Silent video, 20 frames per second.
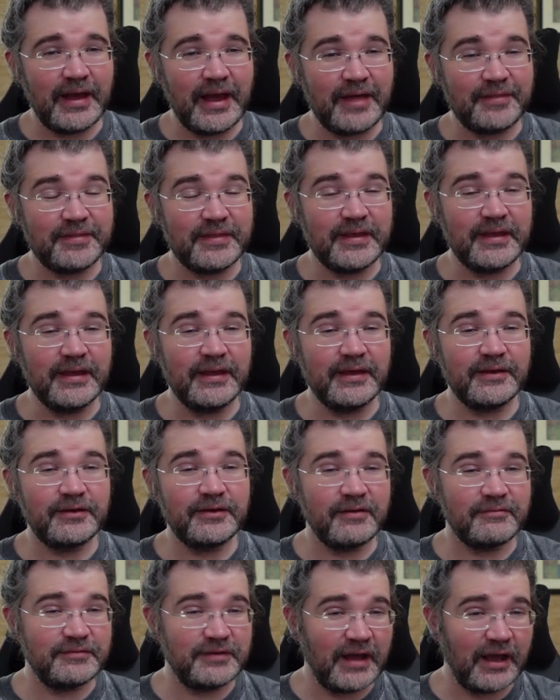at the
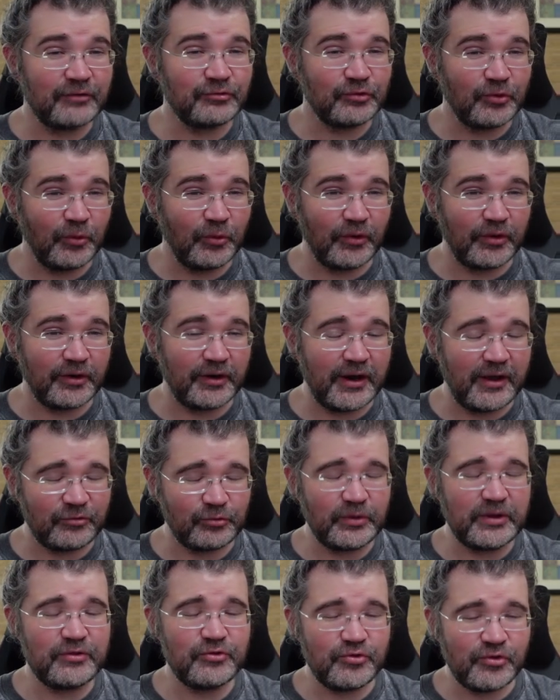end of next quarter,
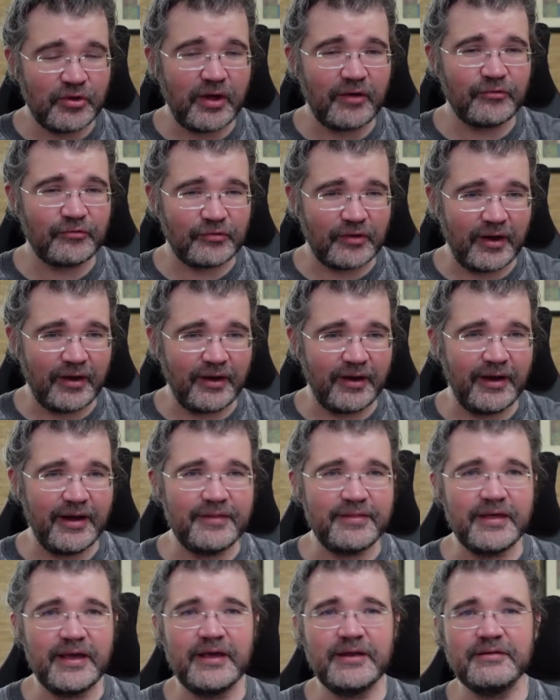as we just saw
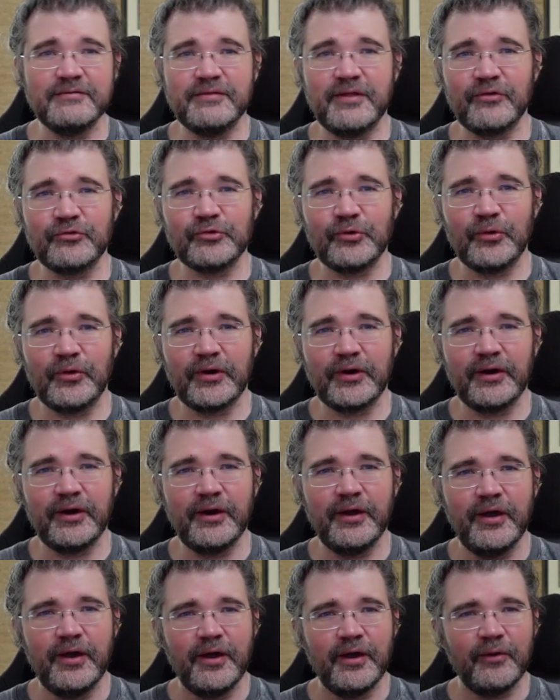at the end of this
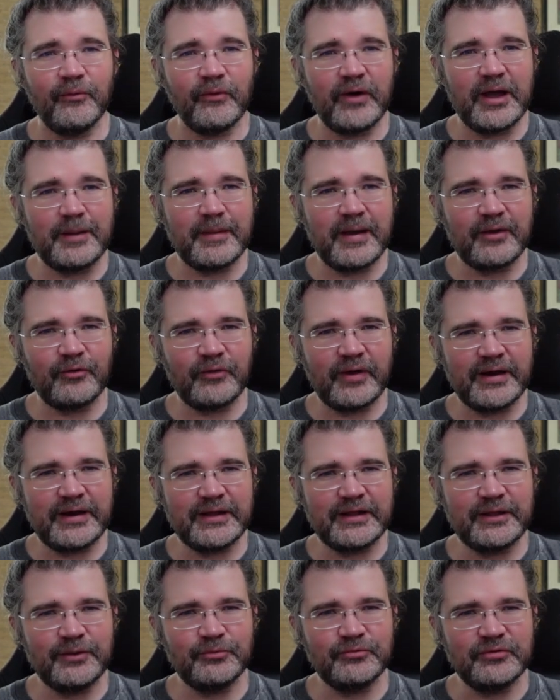quarter? Why am I
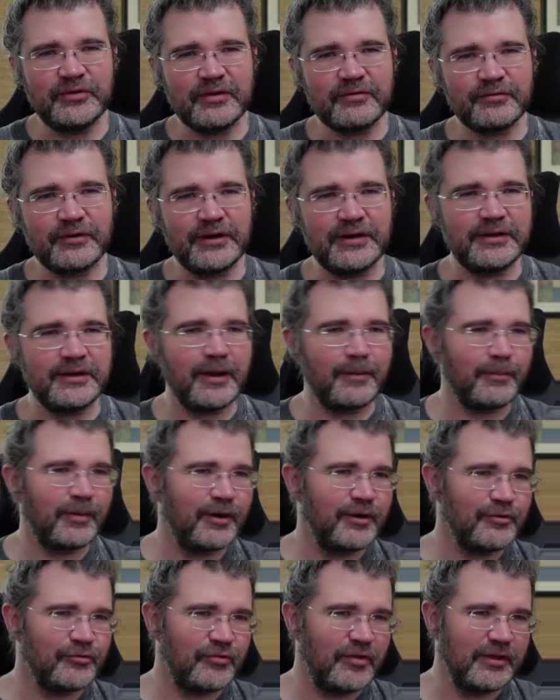reading you different
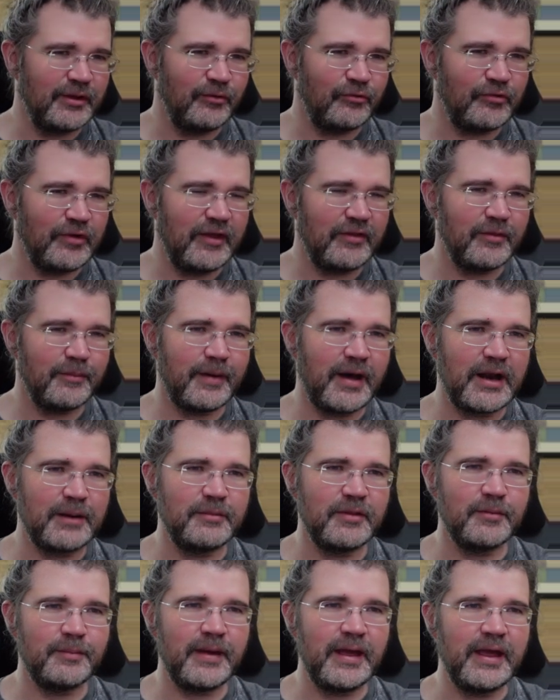numbers than you see at the bottom
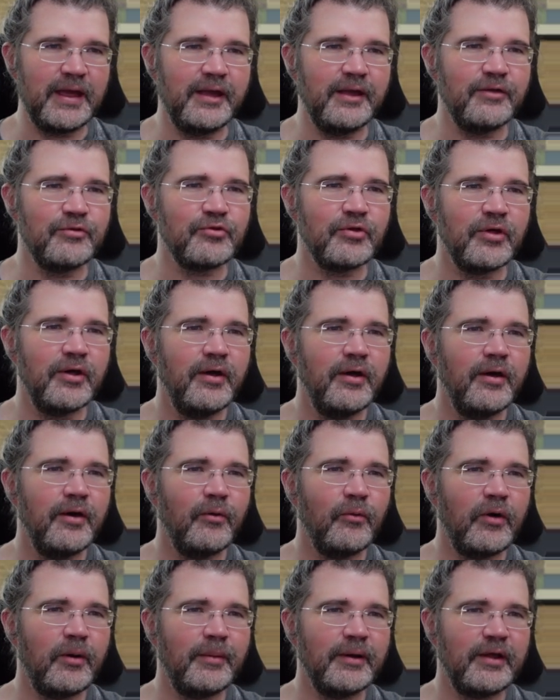of the page?
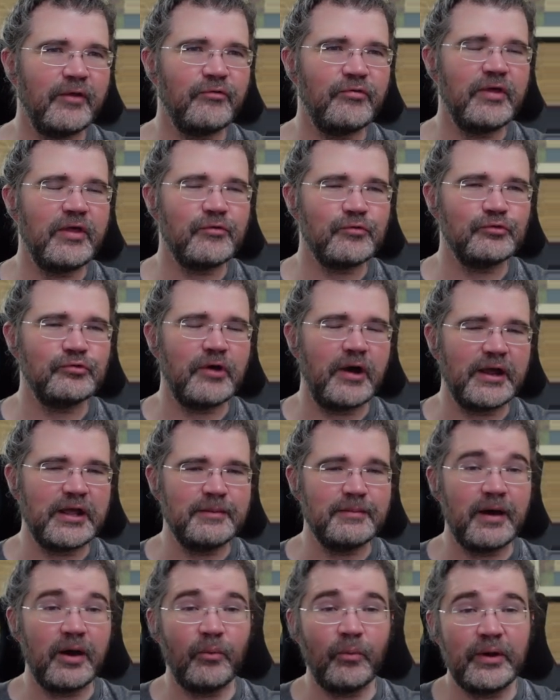Well, because these are talking
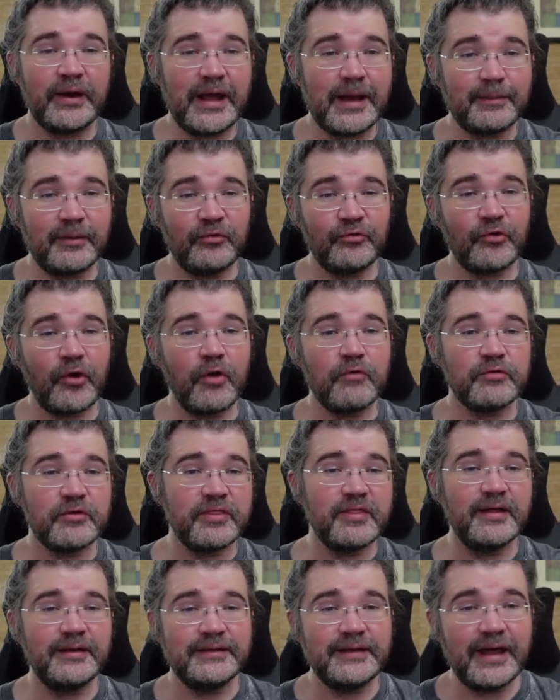about what happens over
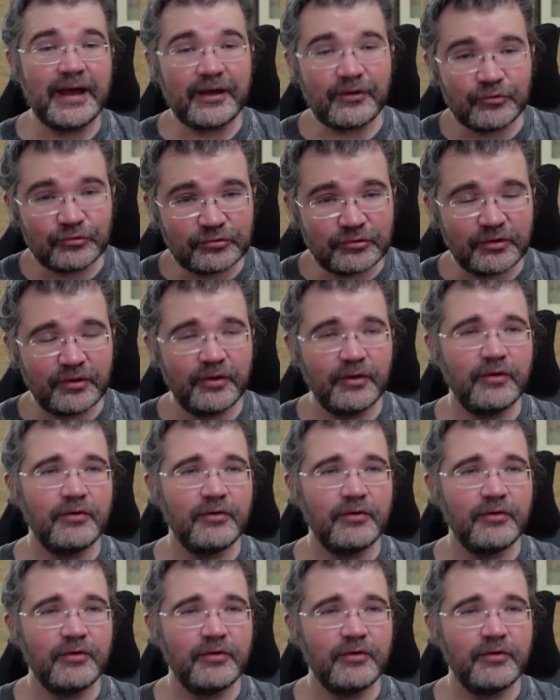the next